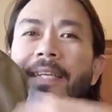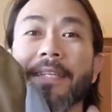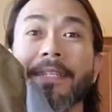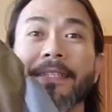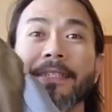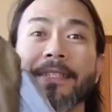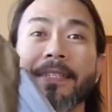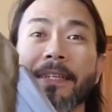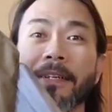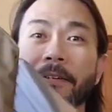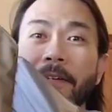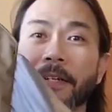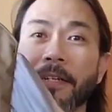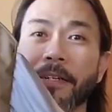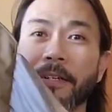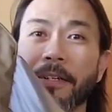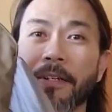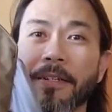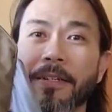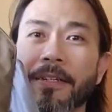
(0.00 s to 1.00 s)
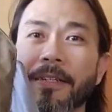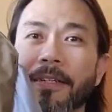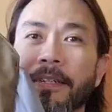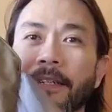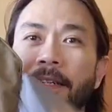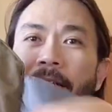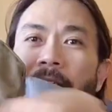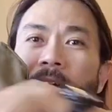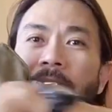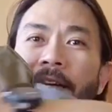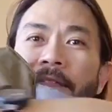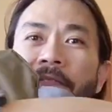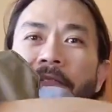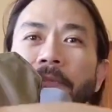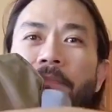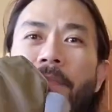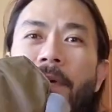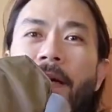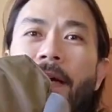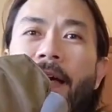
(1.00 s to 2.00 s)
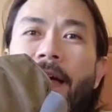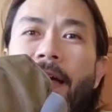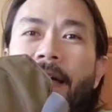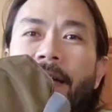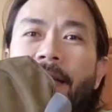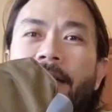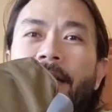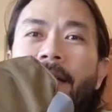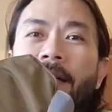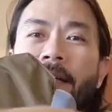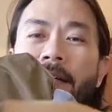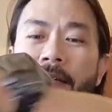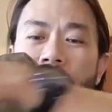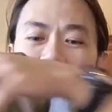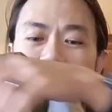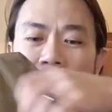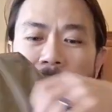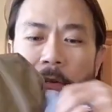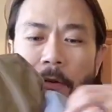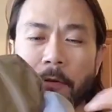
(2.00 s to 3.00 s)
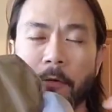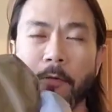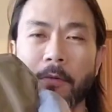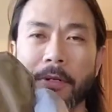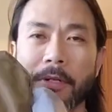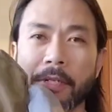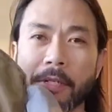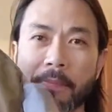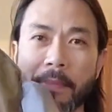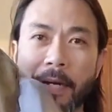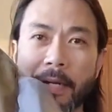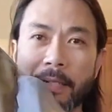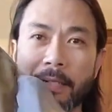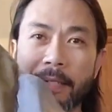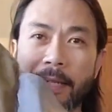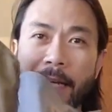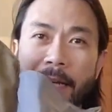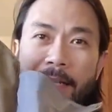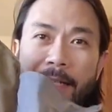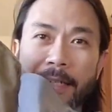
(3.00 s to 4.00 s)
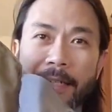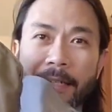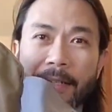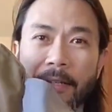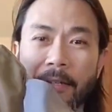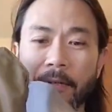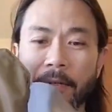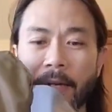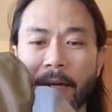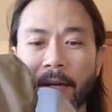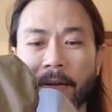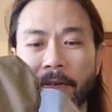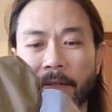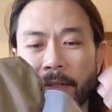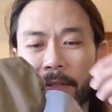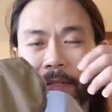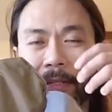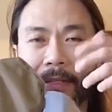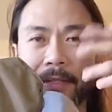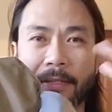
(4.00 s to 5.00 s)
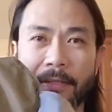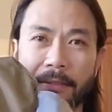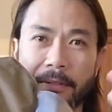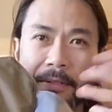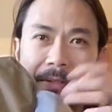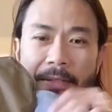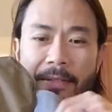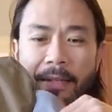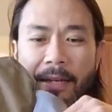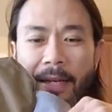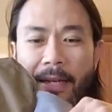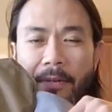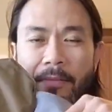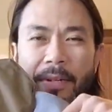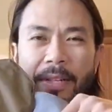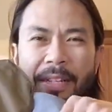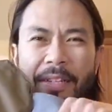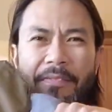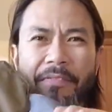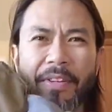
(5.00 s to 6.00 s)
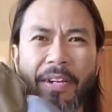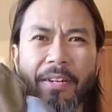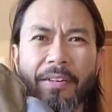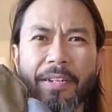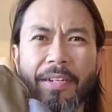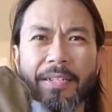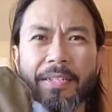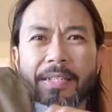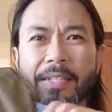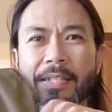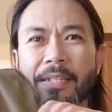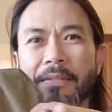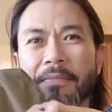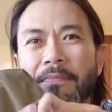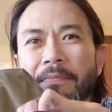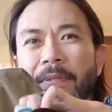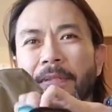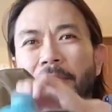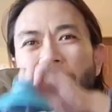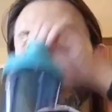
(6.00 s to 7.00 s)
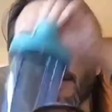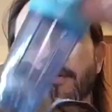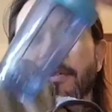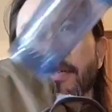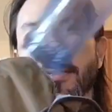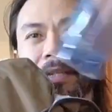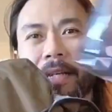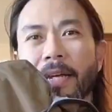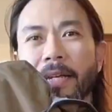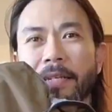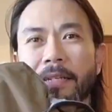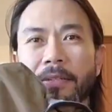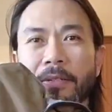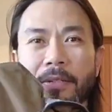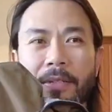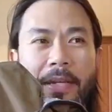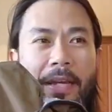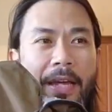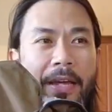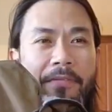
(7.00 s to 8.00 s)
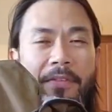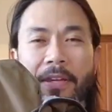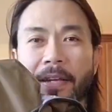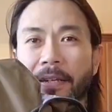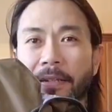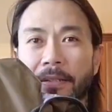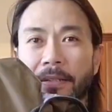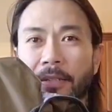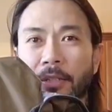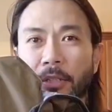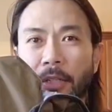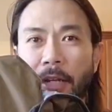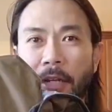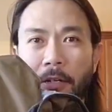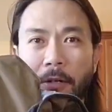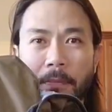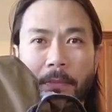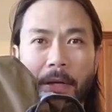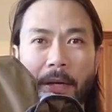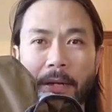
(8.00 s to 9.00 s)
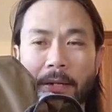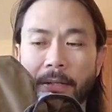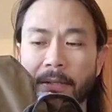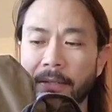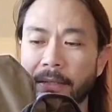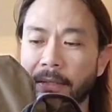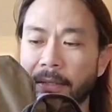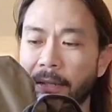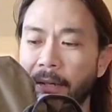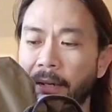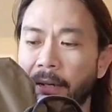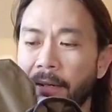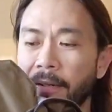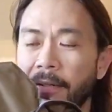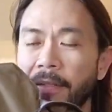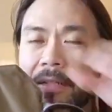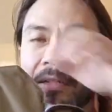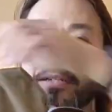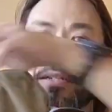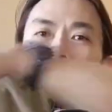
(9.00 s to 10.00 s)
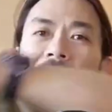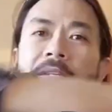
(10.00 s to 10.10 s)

interior of the bag. So what does my daily loadout look like? Well, it varies, but generally I usually have a shaker bottle in there,